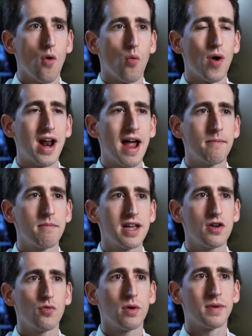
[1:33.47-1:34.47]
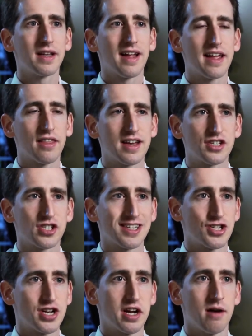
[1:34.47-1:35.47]
When I meet a woman like this
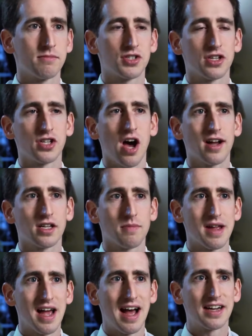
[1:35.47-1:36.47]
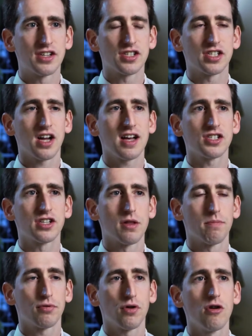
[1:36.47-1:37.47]
and she comes to talk to me, I discuss
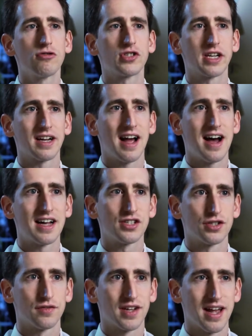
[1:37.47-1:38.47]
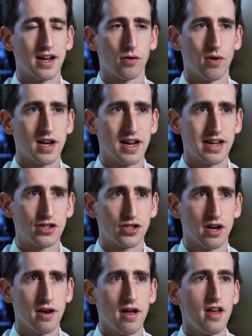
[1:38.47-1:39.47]
the pros and cons of getting
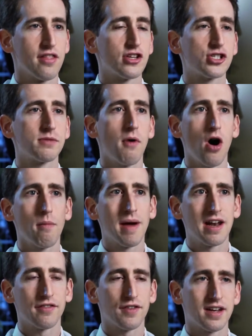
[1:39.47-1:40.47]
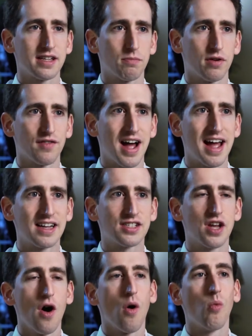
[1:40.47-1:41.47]
radiation, the small benefit it
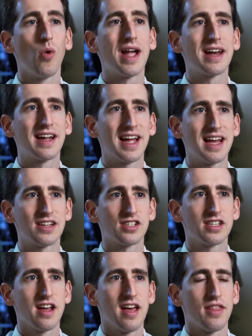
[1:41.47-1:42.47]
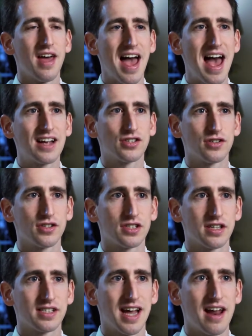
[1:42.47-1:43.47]
provides weighed against the
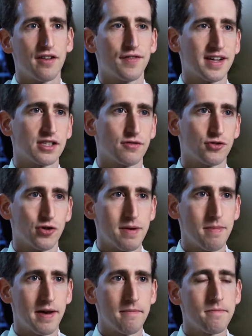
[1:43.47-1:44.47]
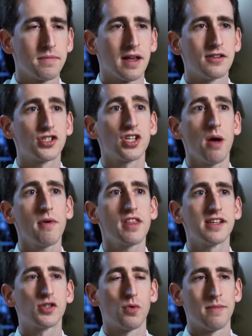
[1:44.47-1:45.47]
hassles and side effects of treatment. And some of
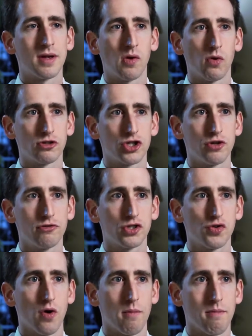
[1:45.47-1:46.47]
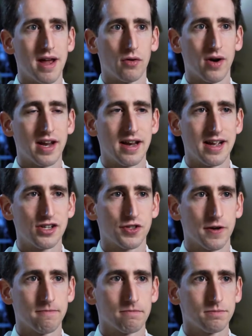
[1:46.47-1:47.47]
these women will choose to omit
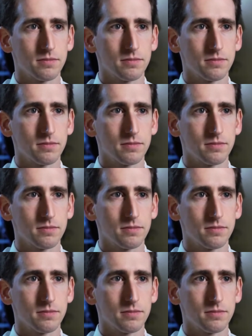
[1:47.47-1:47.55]
radiation.